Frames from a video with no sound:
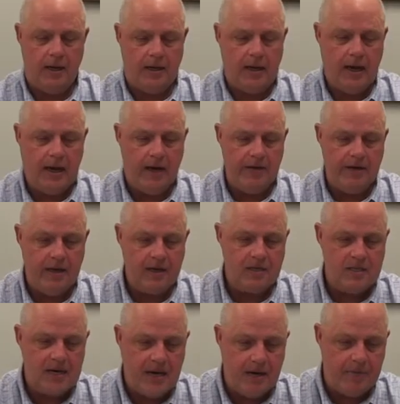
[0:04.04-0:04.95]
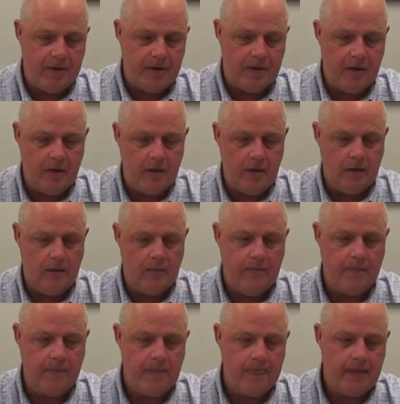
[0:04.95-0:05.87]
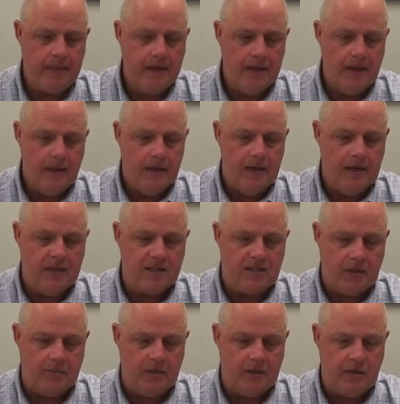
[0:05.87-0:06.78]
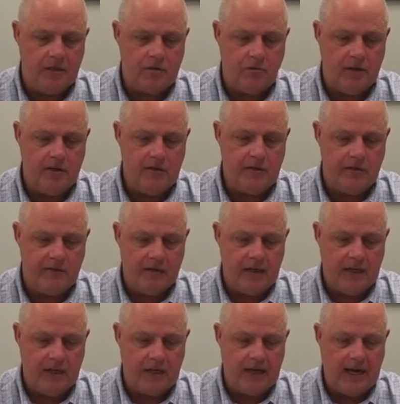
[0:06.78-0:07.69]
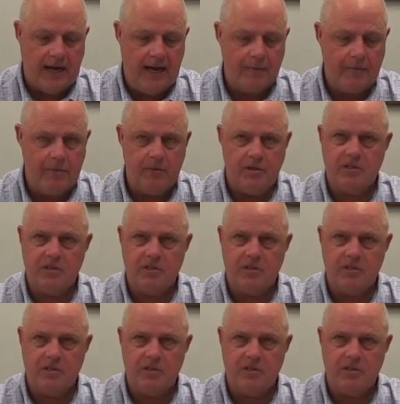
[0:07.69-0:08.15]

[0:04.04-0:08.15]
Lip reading: Okay, our next topic is something that's relatively uncommon,